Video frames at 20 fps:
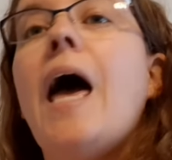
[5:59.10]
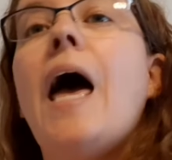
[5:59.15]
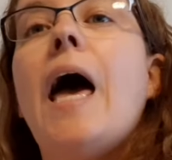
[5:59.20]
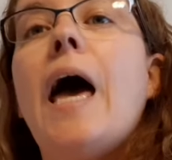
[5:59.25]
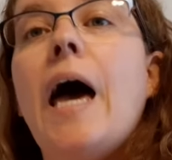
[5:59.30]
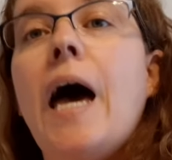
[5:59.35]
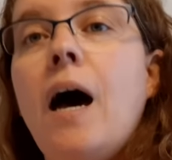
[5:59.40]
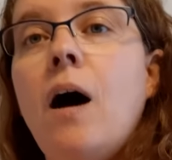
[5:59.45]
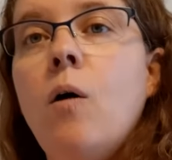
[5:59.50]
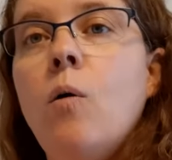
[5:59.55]

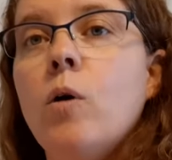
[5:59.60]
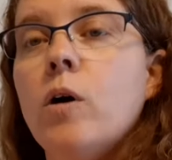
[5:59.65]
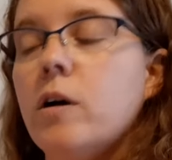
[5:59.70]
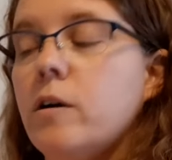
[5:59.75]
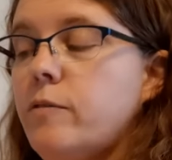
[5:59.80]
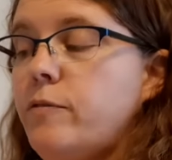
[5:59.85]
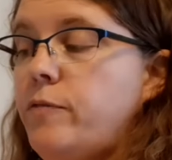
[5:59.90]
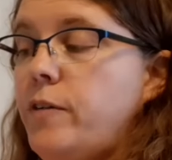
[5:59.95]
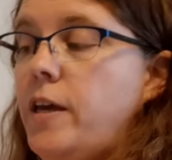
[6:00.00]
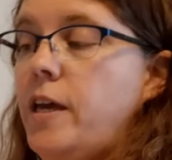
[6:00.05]

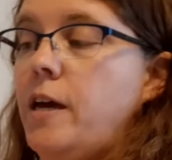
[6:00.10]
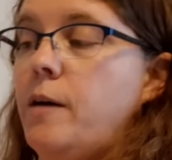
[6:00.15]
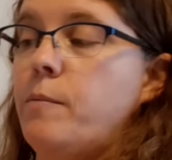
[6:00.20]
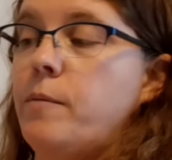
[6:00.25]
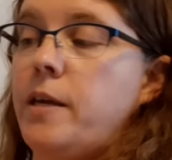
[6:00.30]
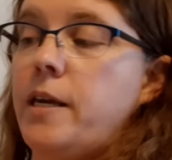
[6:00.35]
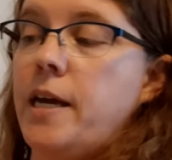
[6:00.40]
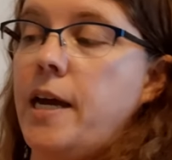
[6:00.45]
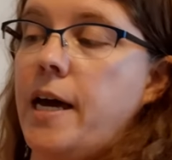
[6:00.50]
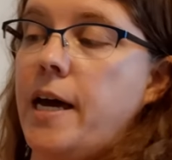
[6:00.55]
our
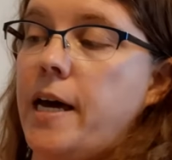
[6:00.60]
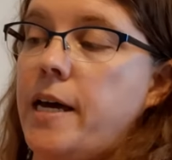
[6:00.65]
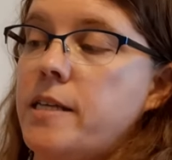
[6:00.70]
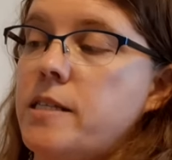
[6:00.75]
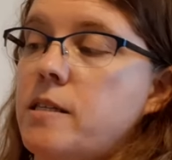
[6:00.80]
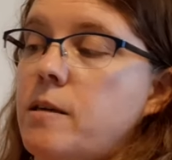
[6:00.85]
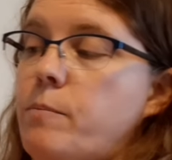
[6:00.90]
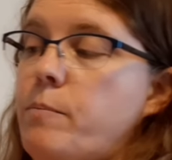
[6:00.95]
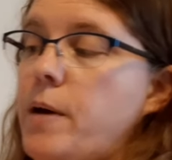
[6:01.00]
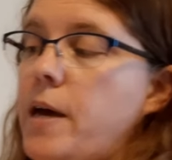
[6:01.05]
family
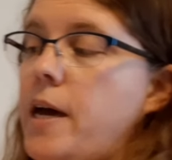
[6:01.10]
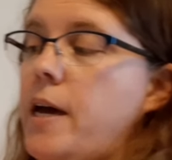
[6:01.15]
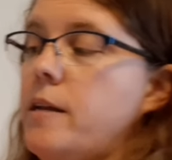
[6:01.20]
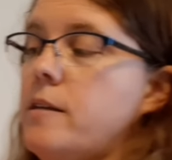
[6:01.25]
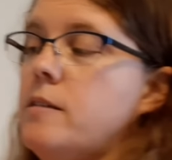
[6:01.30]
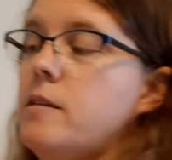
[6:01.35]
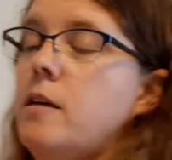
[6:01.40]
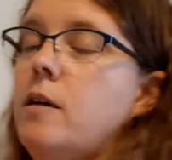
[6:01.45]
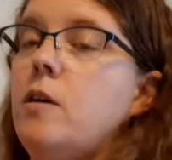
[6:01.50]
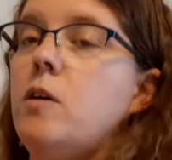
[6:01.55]
has a
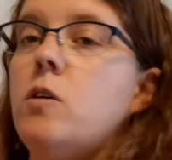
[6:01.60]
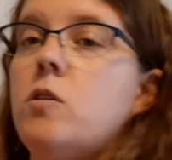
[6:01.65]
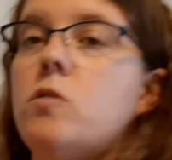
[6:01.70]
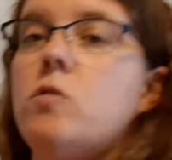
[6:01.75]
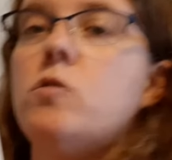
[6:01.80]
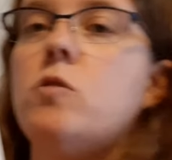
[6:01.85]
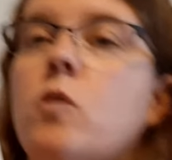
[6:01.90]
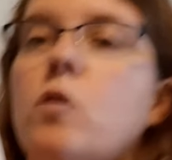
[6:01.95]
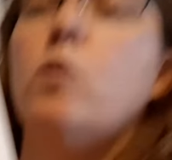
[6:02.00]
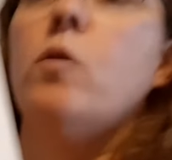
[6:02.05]
pet.
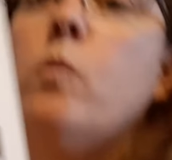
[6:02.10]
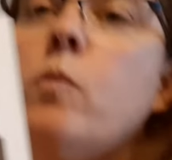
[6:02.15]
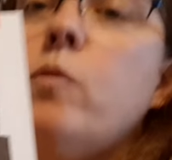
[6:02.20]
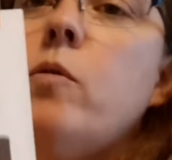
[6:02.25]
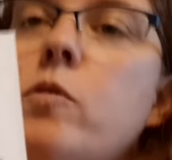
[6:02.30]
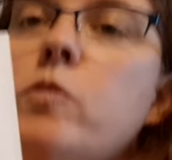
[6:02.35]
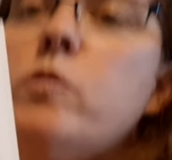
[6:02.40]
So